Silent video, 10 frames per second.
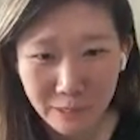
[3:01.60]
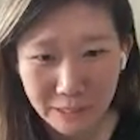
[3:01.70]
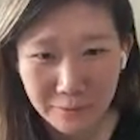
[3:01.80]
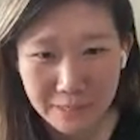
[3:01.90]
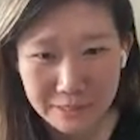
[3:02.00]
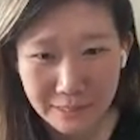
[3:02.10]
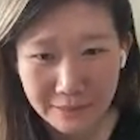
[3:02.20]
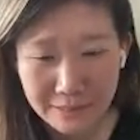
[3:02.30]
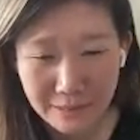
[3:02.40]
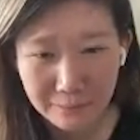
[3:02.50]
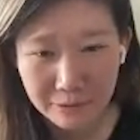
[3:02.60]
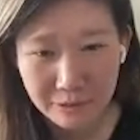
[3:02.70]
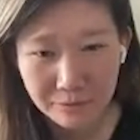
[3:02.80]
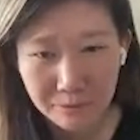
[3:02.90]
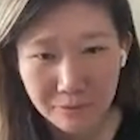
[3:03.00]
way you guys set this up,
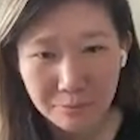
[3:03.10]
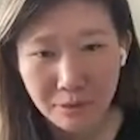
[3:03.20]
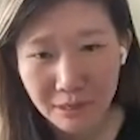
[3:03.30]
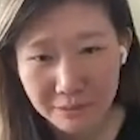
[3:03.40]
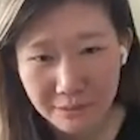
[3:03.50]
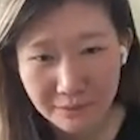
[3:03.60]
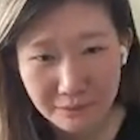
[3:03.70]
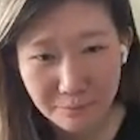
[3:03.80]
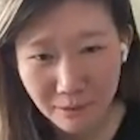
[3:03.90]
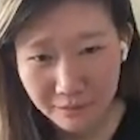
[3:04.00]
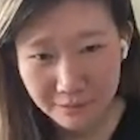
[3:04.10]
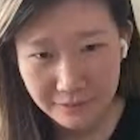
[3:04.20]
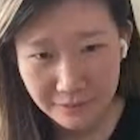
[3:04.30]
which is for these proxy